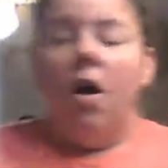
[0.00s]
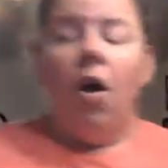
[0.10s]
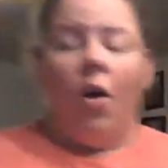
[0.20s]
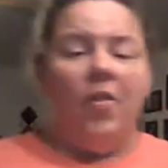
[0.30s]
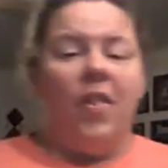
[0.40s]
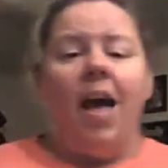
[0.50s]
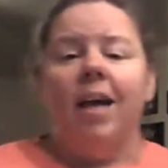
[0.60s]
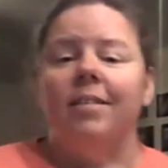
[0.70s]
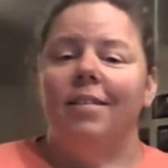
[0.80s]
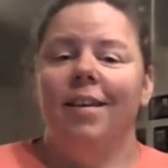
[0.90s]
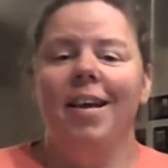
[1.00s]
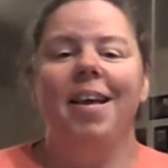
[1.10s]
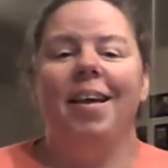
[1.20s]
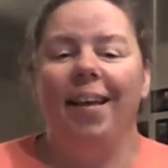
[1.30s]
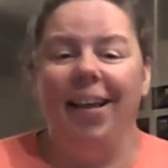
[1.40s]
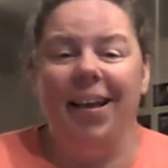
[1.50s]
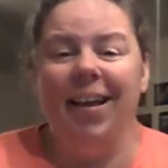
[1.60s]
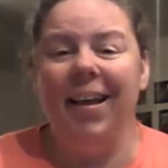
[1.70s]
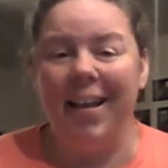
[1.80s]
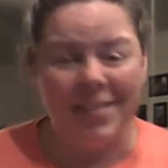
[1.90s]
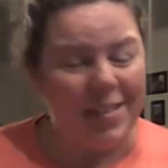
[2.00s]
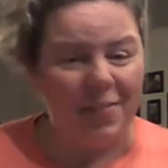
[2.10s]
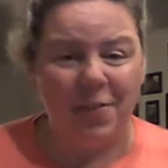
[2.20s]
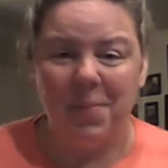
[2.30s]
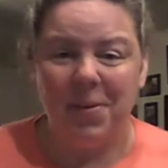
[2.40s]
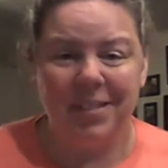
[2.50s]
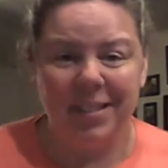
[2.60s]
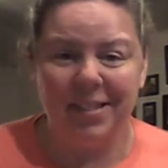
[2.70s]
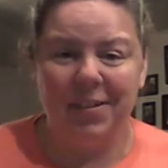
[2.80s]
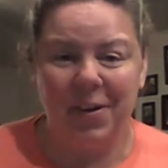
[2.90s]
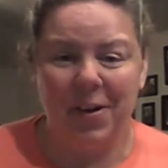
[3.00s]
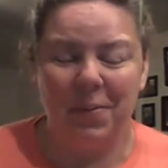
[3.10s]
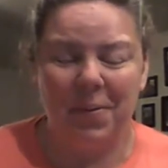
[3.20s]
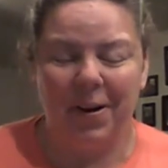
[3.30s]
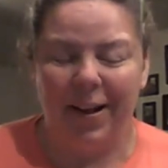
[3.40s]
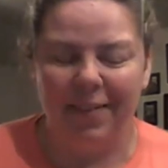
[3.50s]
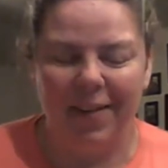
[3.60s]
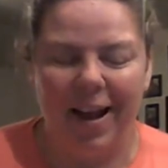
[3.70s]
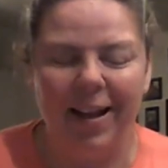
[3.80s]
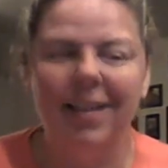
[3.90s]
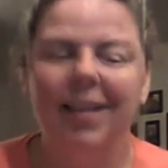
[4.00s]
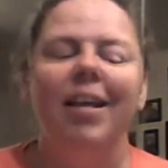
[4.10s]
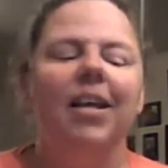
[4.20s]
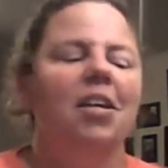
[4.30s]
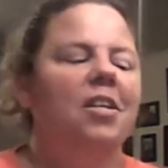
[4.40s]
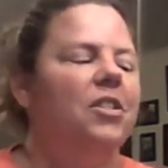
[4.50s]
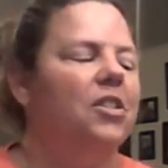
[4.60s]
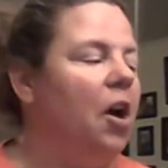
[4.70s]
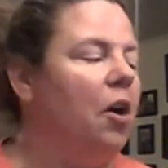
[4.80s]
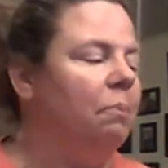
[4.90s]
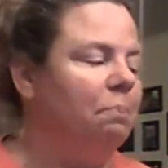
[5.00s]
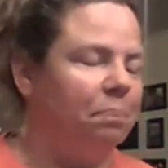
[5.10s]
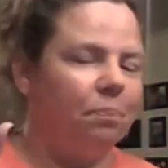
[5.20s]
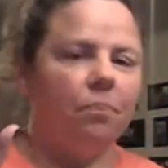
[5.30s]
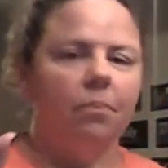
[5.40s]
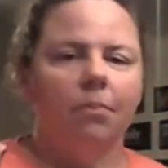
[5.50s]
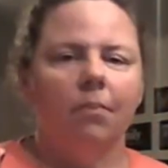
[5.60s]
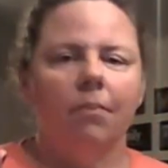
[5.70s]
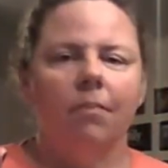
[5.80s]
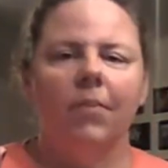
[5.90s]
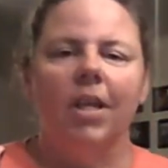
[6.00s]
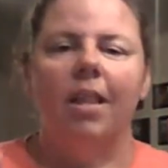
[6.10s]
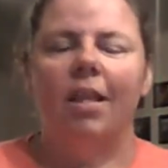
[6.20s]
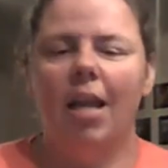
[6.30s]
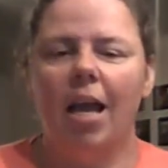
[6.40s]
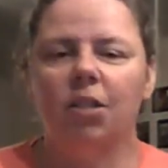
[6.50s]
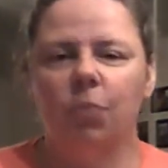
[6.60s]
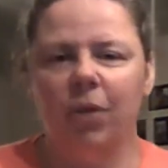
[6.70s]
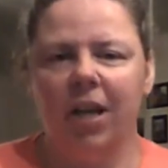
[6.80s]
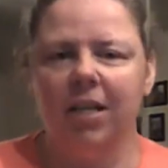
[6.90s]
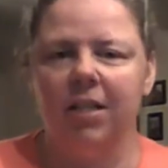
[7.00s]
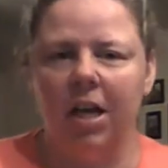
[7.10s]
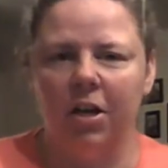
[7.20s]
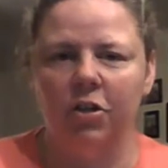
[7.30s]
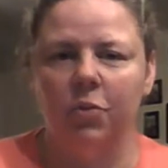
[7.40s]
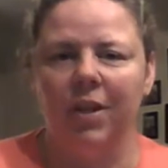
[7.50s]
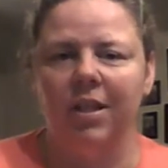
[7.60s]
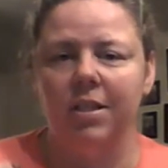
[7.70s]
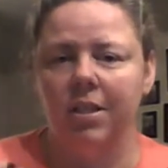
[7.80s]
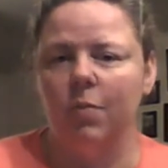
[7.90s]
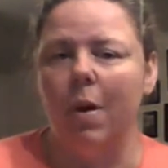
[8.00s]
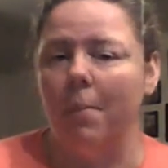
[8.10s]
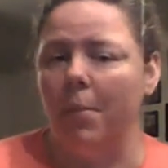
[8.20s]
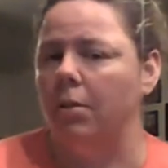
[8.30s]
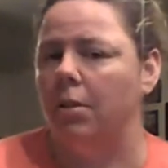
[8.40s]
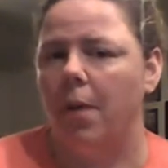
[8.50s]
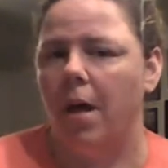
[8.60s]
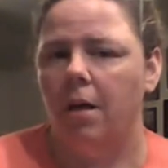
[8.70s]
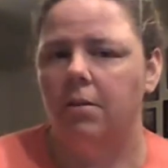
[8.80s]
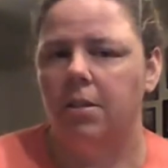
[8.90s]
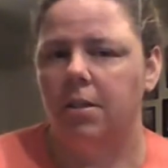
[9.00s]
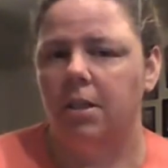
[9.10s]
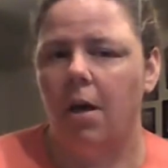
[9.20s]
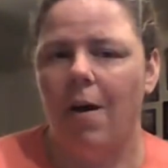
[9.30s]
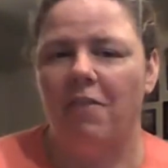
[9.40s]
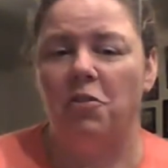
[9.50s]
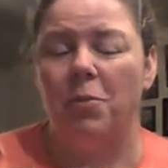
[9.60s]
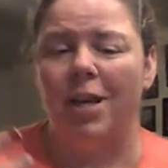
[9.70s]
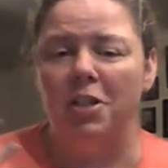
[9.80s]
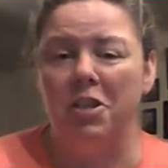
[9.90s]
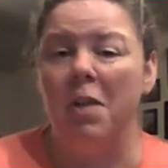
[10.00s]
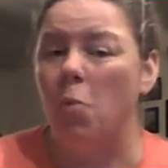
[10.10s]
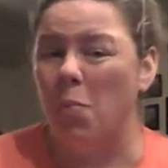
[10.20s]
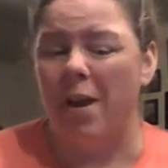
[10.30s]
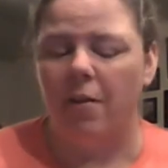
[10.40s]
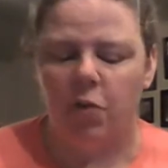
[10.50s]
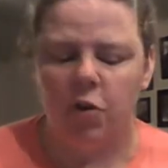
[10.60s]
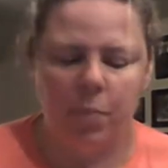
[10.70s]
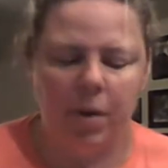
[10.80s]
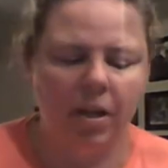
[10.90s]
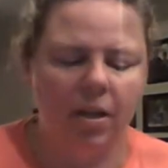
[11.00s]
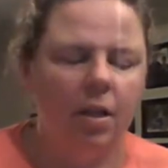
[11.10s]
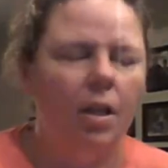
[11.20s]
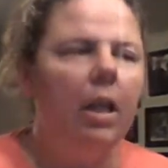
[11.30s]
All that is from our $600 party, right? So next one is $120. This is what most of my hostesses go after because you get more bang for your buck.